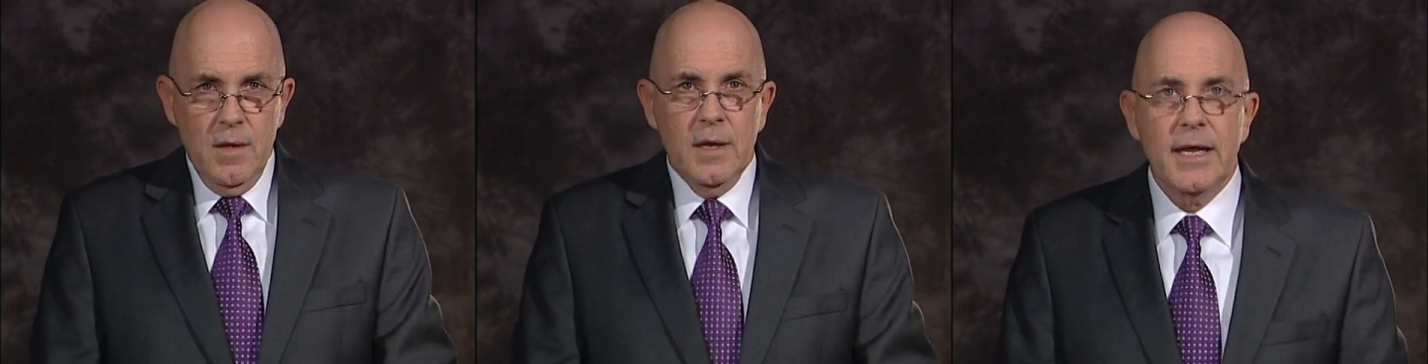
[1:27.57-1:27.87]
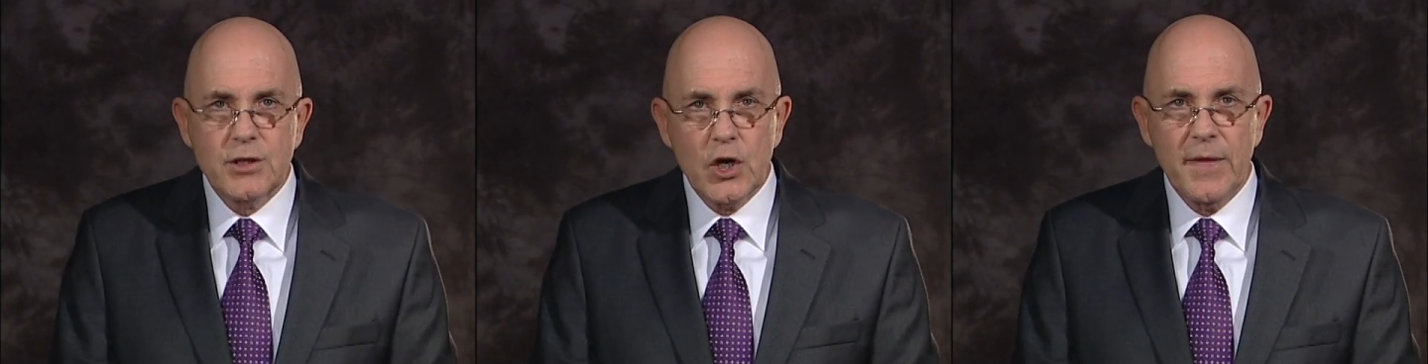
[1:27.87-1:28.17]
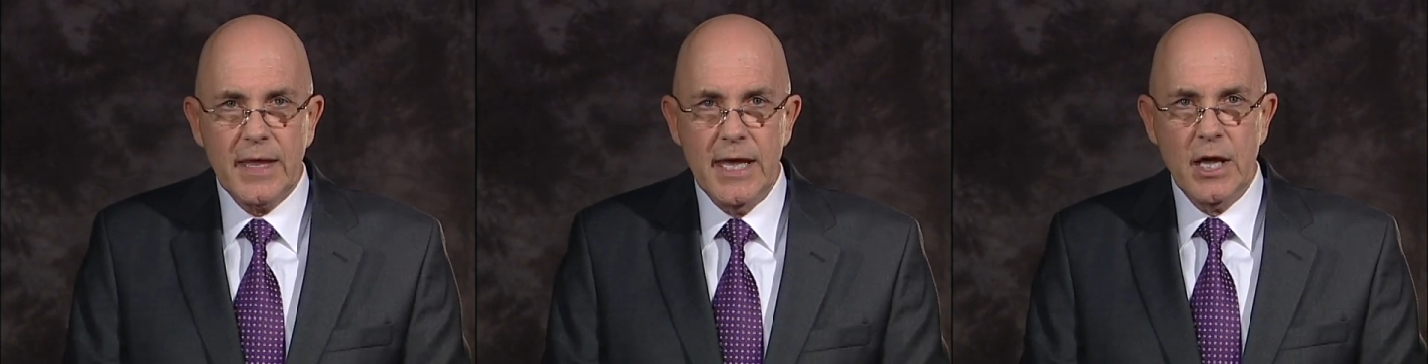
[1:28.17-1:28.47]
Let's look at
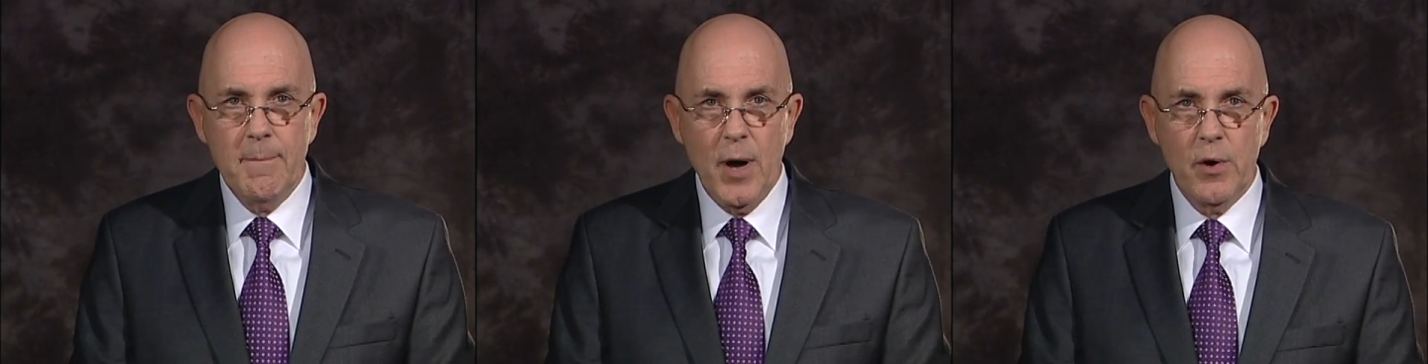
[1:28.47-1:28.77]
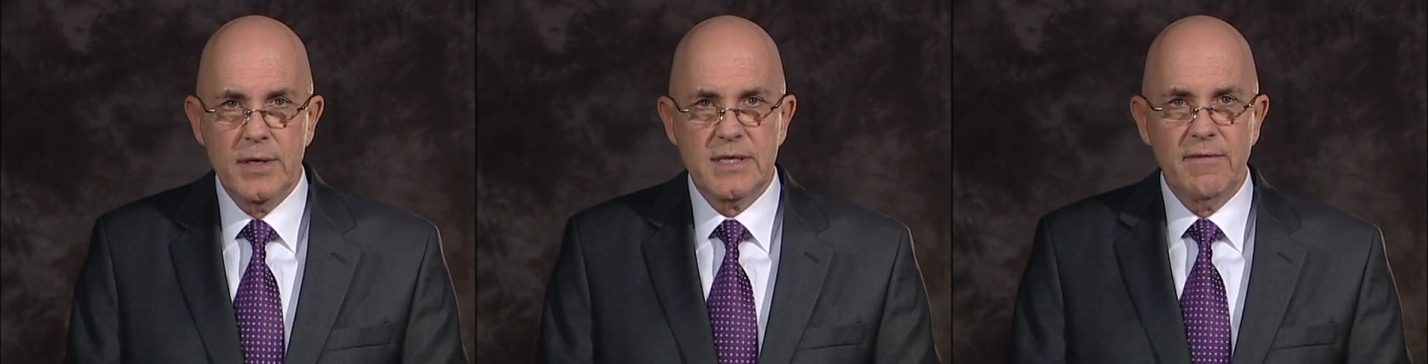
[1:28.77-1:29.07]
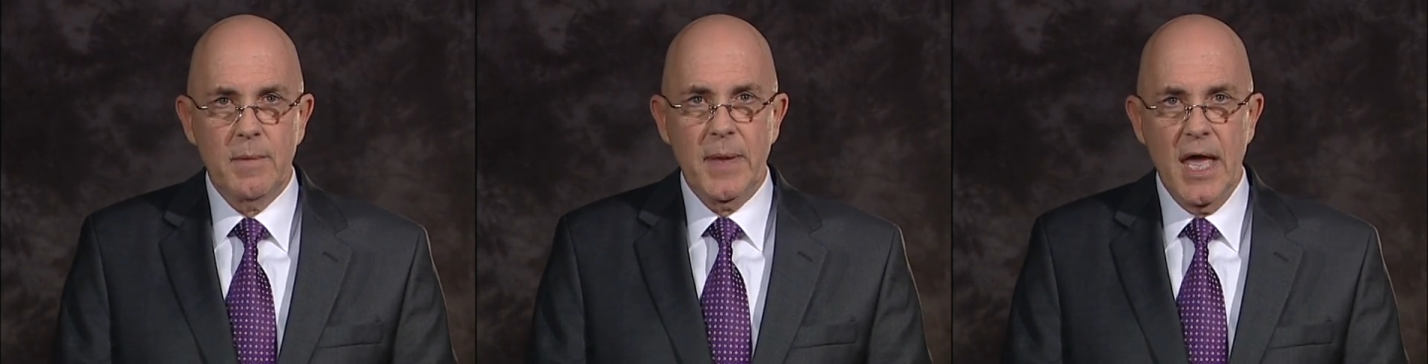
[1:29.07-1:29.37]
the key components of
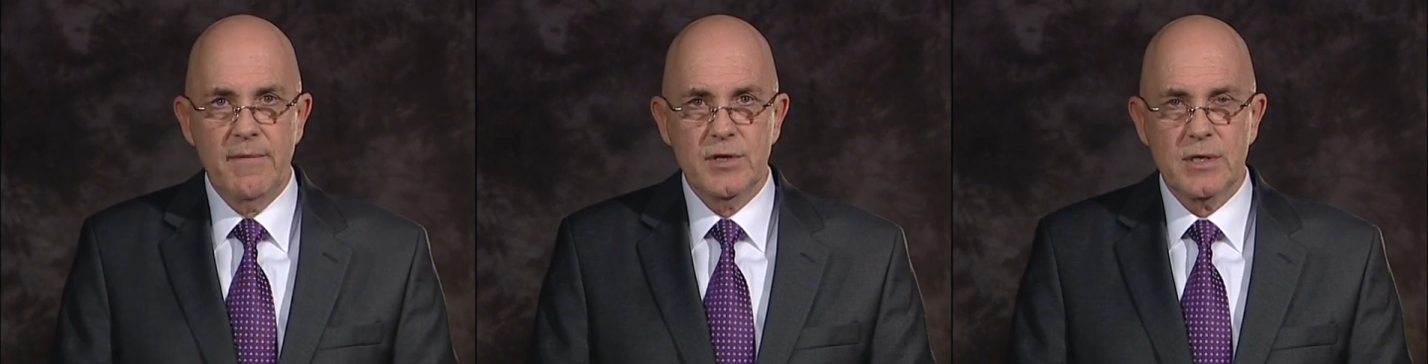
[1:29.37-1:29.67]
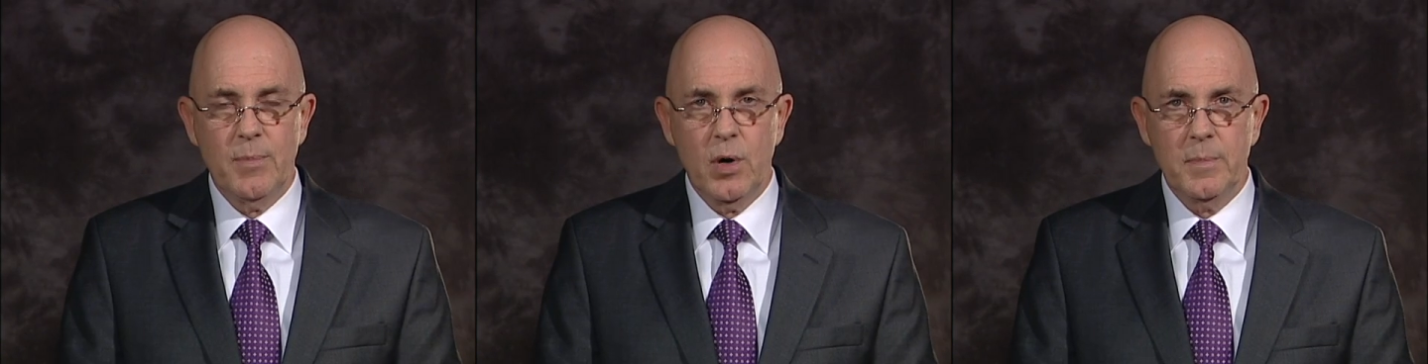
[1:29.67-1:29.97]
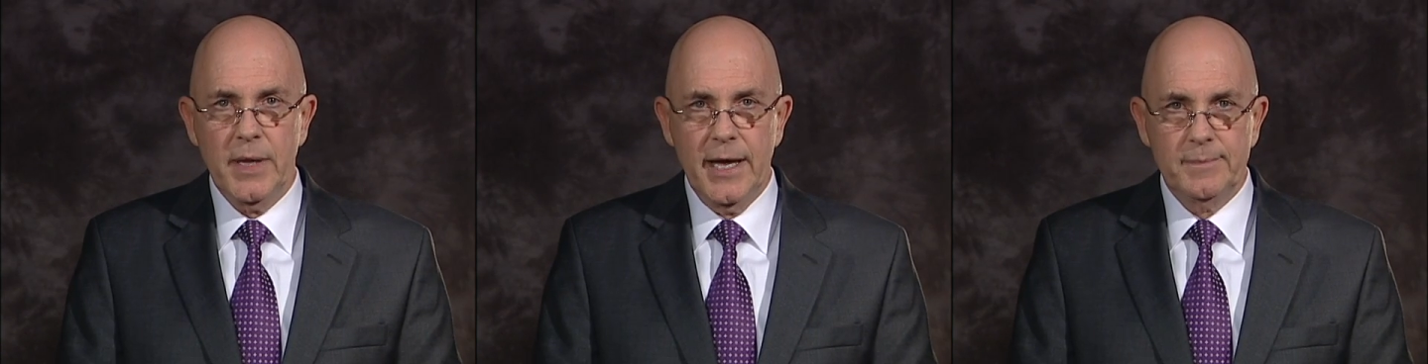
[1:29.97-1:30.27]
a Behavior Support
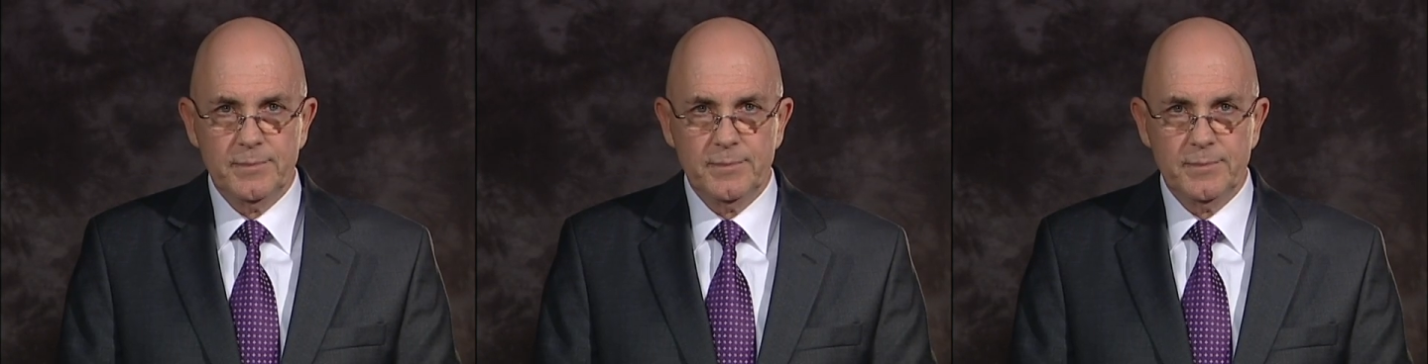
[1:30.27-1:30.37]
Plan.